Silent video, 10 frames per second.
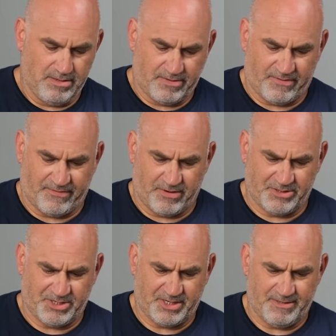So
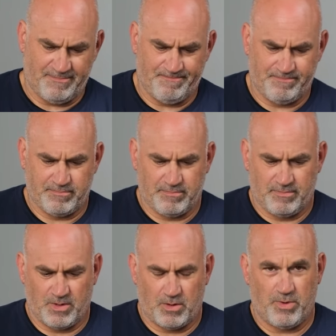first,
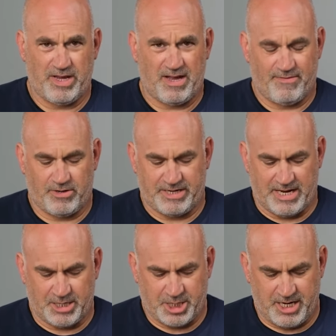we have our
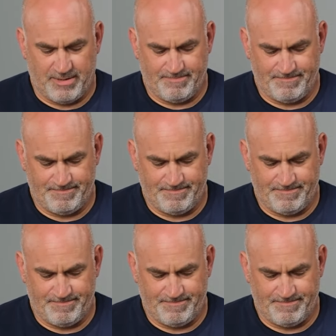dash cam,